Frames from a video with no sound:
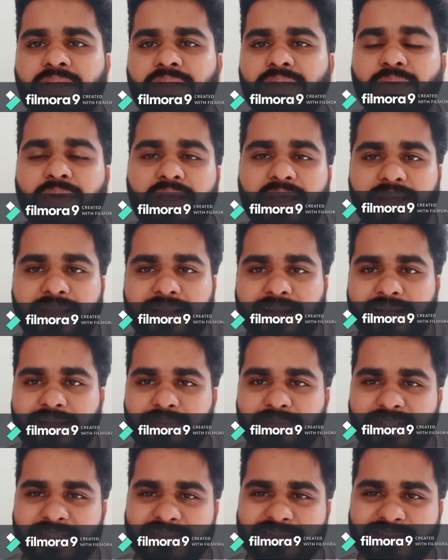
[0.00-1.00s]
Today let
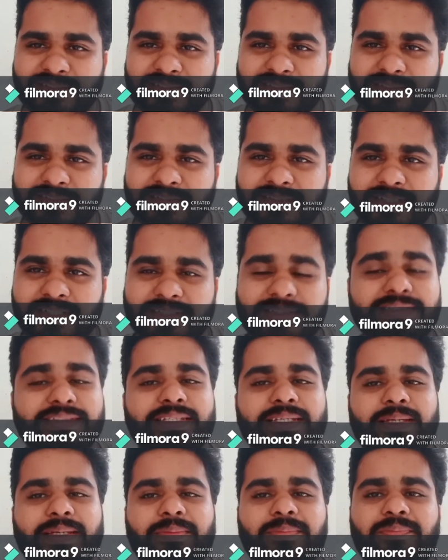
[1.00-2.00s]
me discuss the
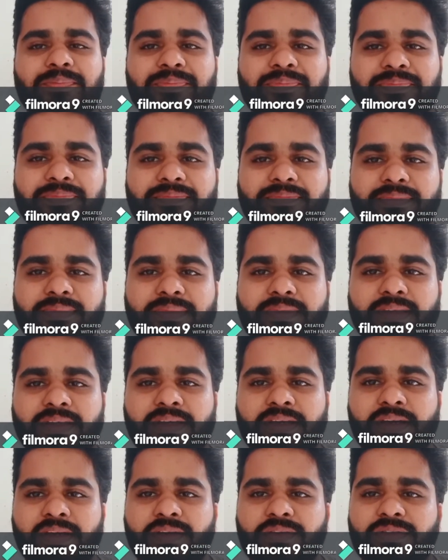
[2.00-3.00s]
essay
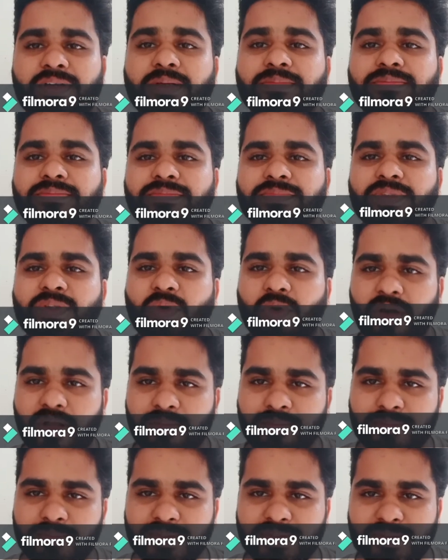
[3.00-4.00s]
From
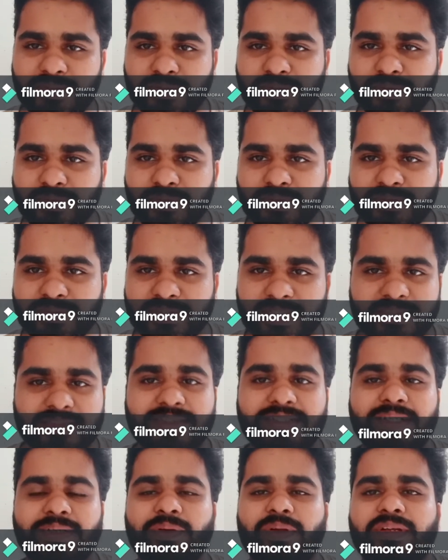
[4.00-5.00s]
Columbus to
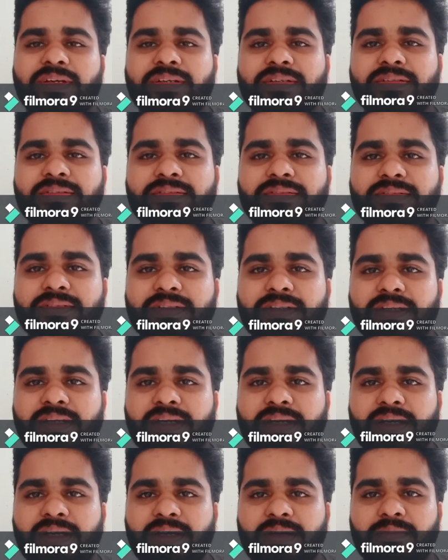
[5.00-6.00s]
Sachin Tendulkar
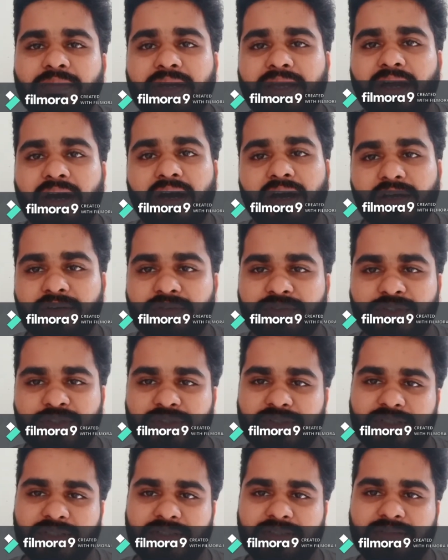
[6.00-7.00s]
by R
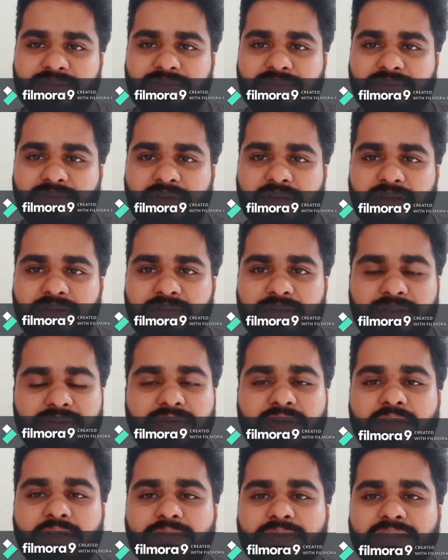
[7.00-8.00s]
Viswanathan, a very
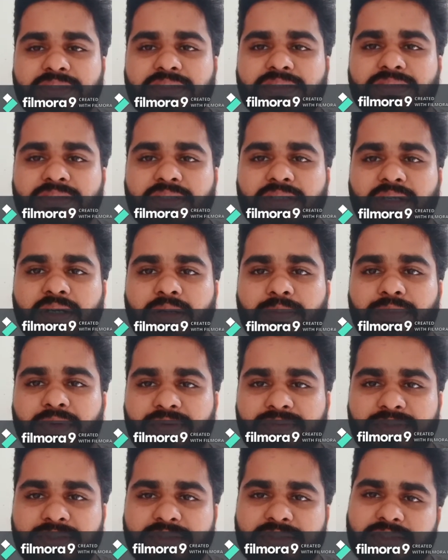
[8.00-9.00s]
famous
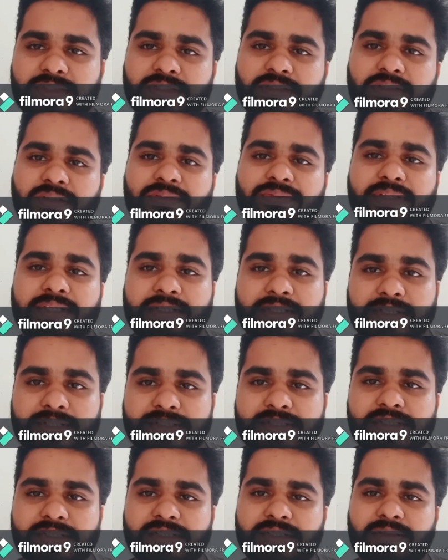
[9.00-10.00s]
professor of
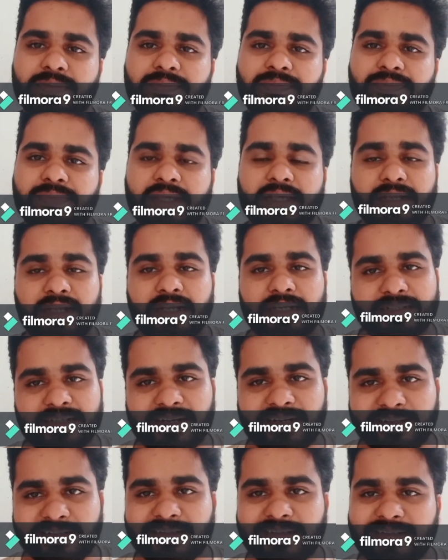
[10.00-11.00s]
English and
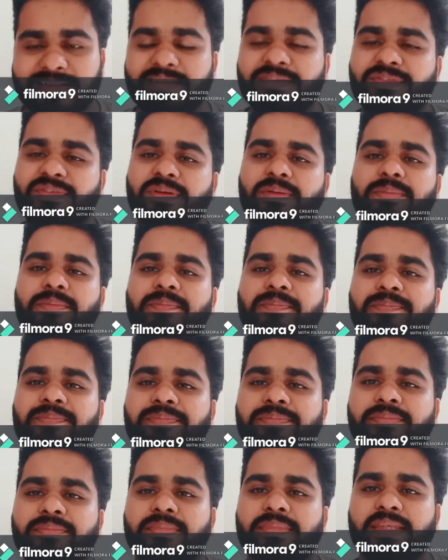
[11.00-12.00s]
literary critic from
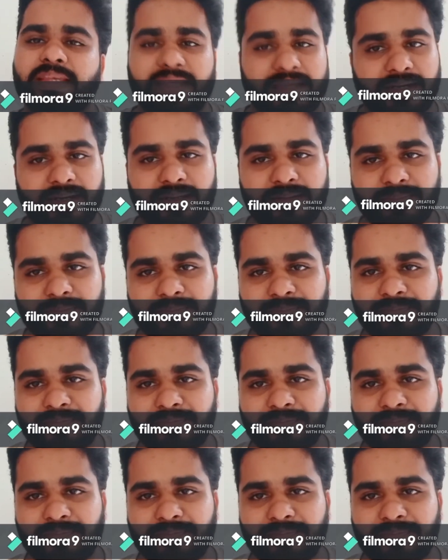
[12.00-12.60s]
Kerala.